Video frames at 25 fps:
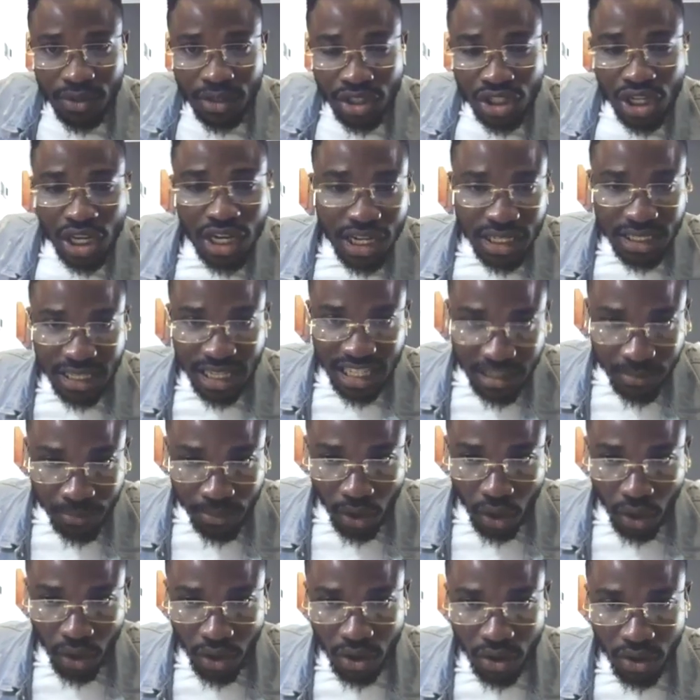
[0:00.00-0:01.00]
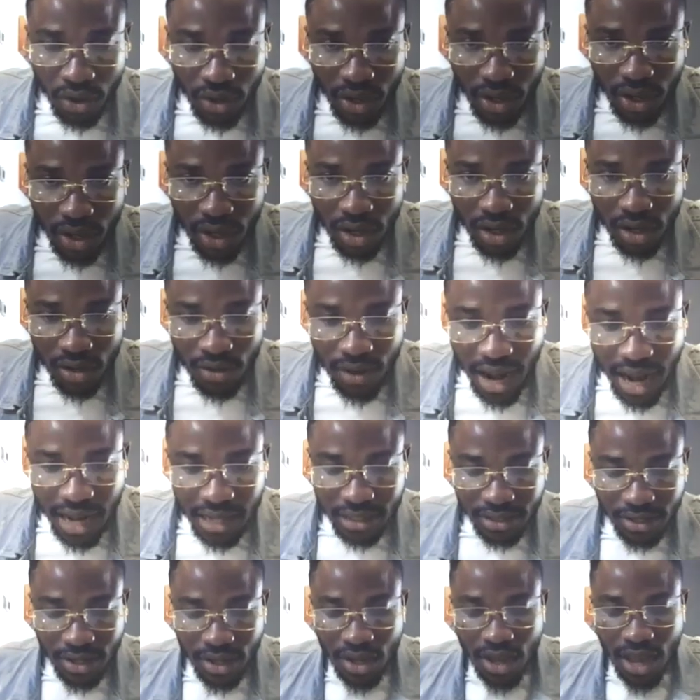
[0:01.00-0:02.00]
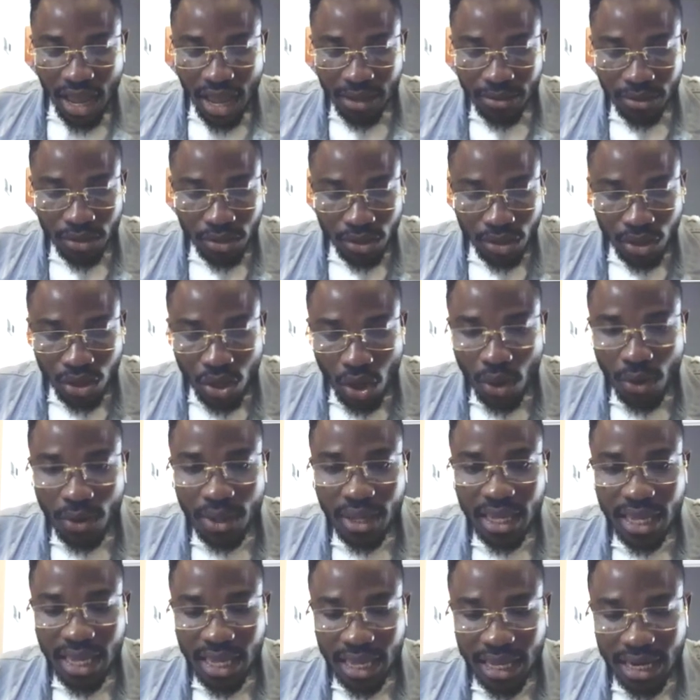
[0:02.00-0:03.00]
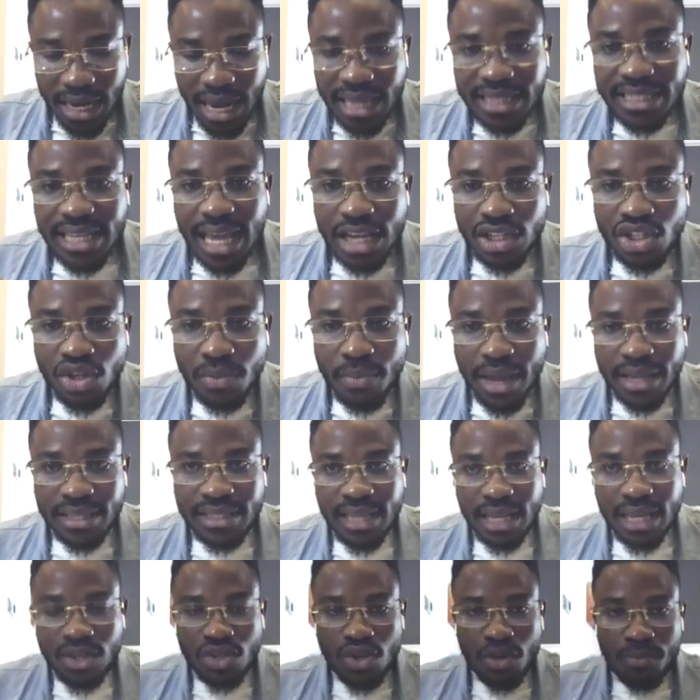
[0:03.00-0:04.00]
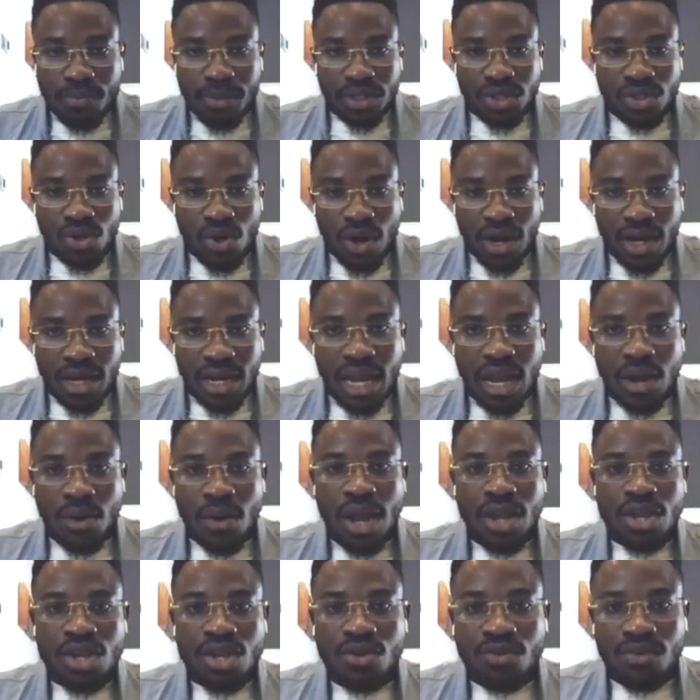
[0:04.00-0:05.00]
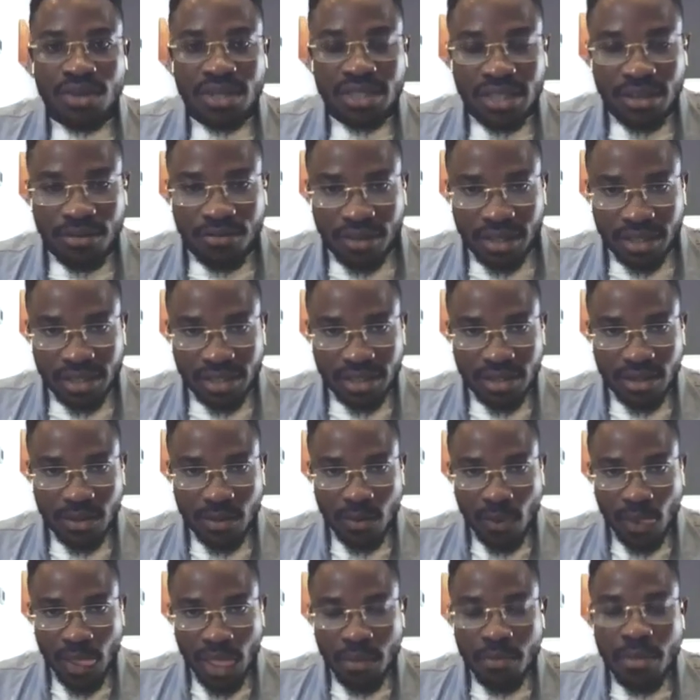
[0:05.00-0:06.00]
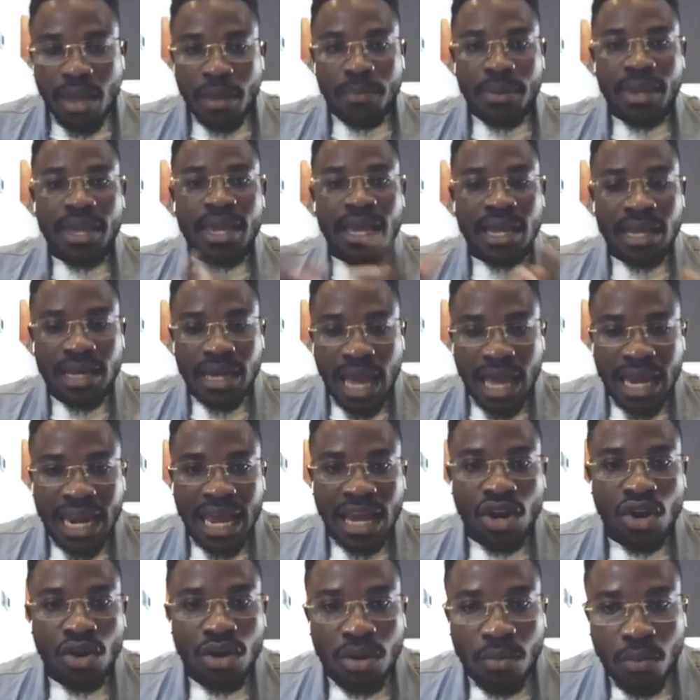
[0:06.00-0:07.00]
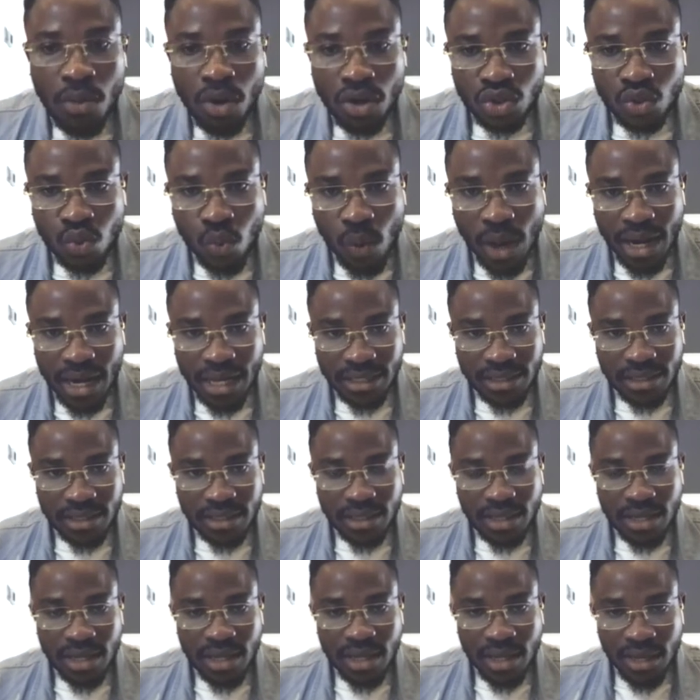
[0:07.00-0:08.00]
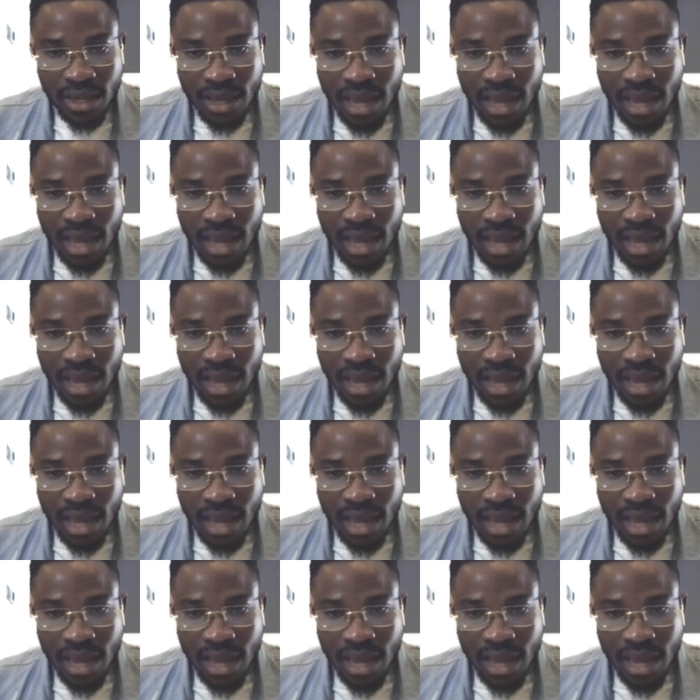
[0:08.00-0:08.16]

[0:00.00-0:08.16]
Genesis block, right? So let's assume I send you Bitcoin now and you receive it, maybe in an anonymous wallet. Yeah.